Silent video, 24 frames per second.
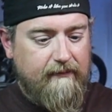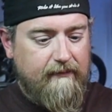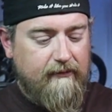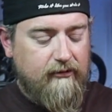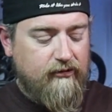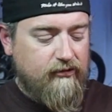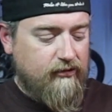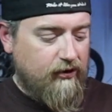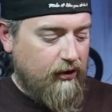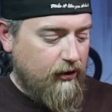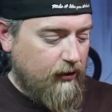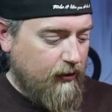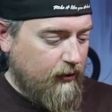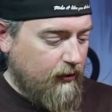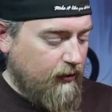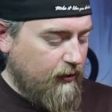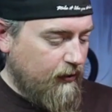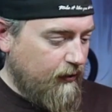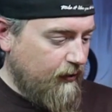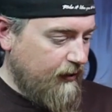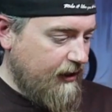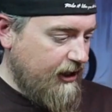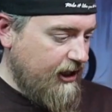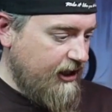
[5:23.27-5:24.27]

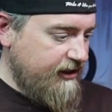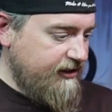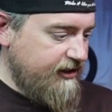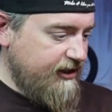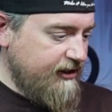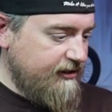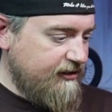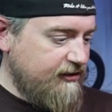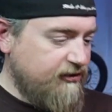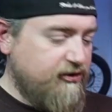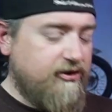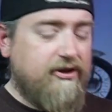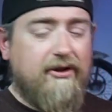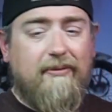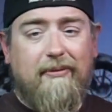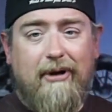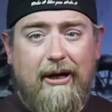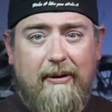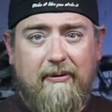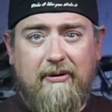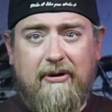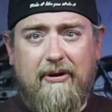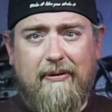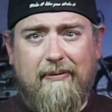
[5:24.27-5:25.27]
So I think this
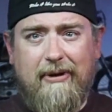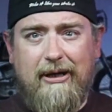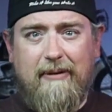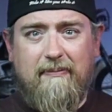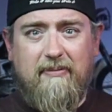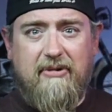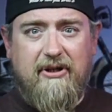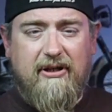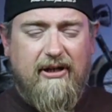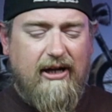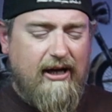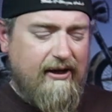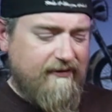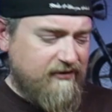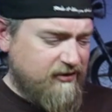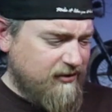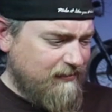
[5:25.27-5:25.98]
thermometer might be off.